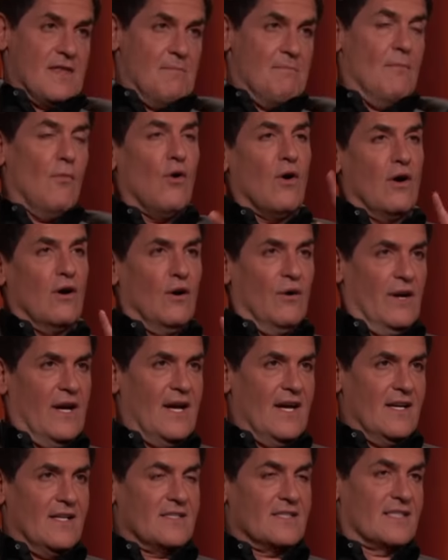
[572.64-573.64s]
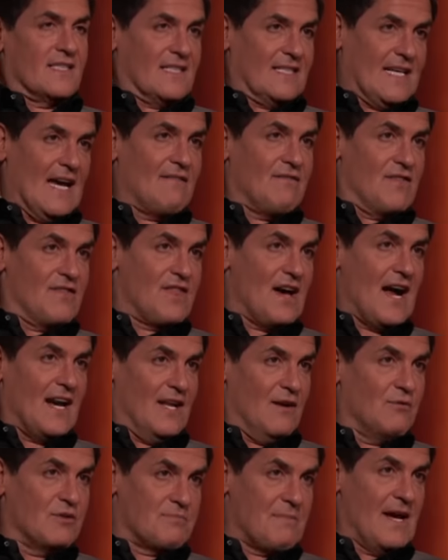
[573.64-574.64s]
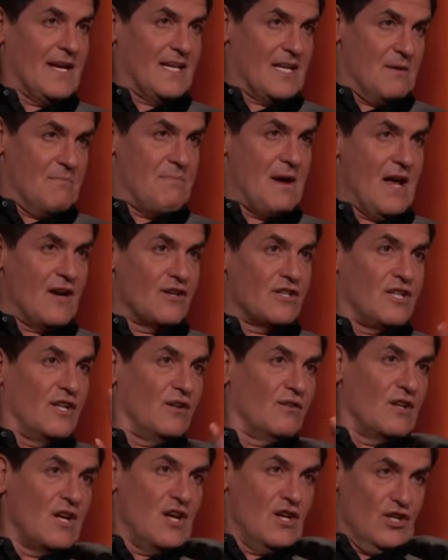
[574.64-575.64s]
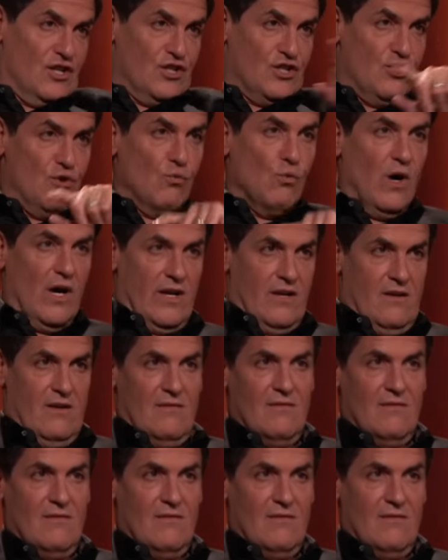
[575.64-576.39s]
the moral is Kevin thought he was making a better deal. You won.